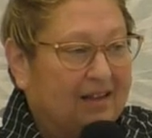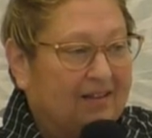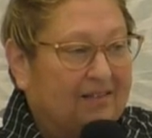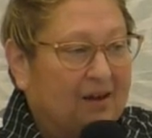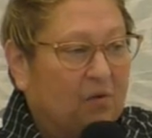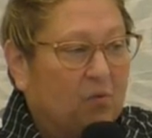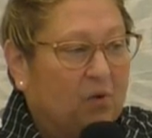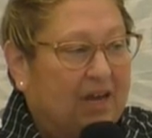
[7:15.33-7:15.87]

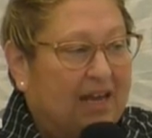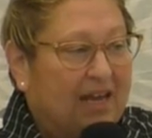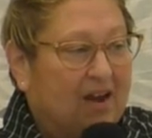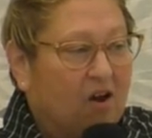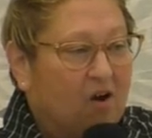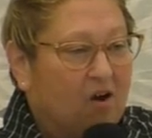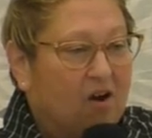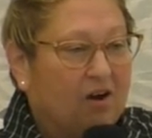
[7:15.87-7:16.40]
that we
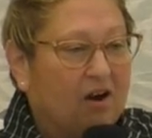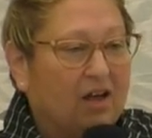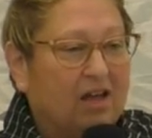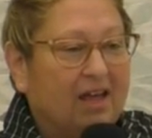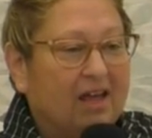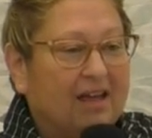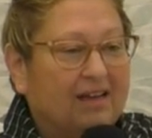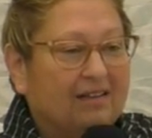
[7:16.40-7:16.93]
are
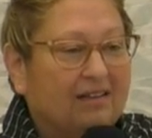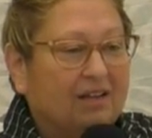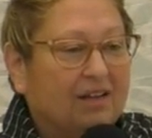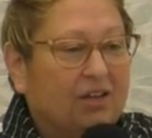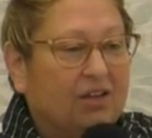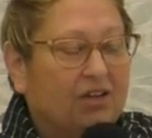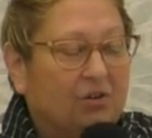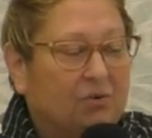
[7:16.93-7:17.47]

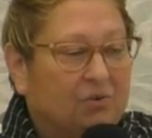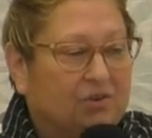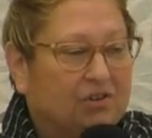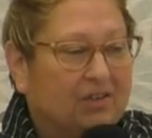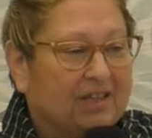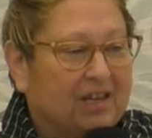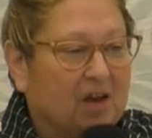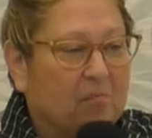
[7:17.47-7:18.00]

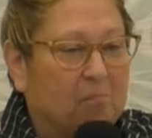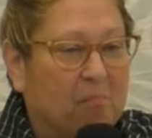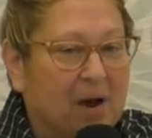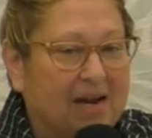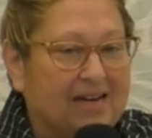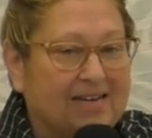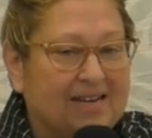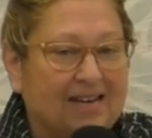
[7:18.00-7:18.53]
hugely
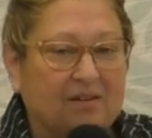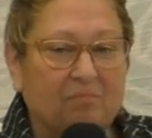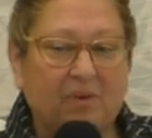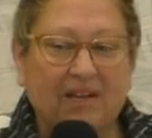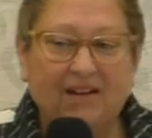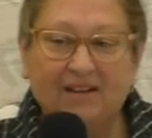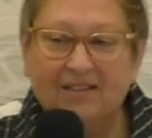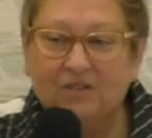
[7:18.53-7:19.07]
abundant
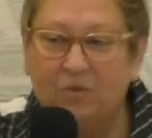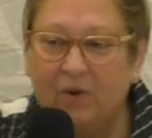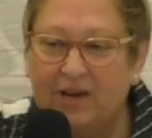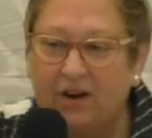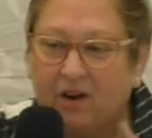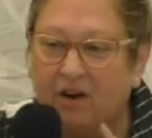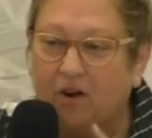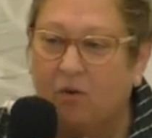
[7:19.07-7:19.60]
because
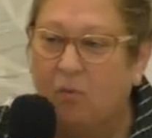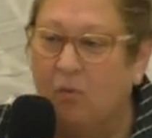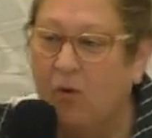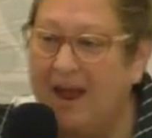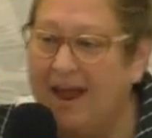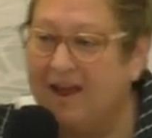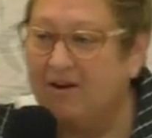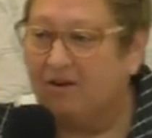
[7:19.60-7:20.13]
we are
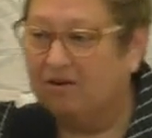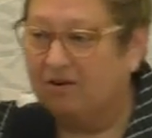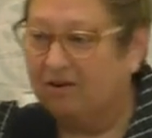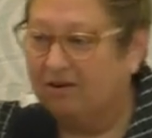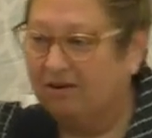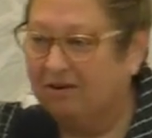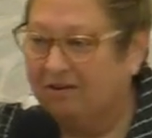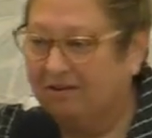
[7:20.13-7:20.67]
aware